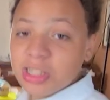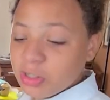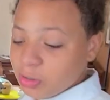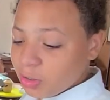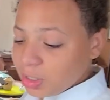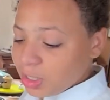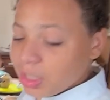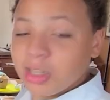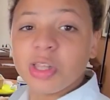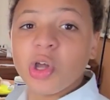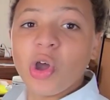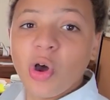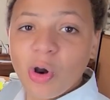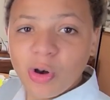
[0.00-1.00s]
ingredient,
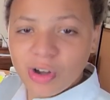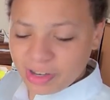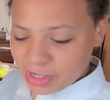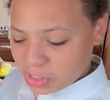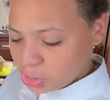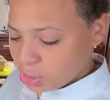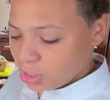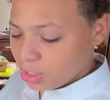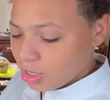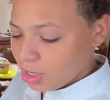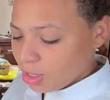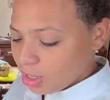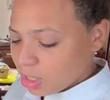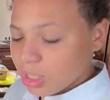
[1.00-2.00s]
the garnish,
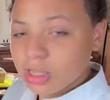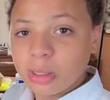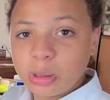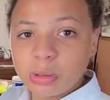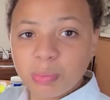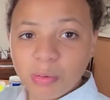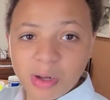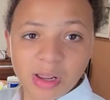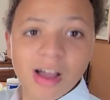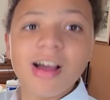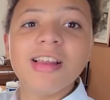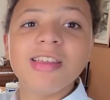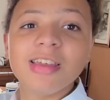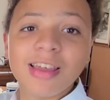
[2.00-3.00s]
the spring
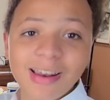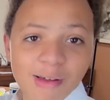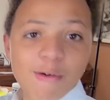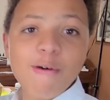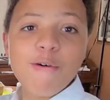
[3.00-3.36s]
onion.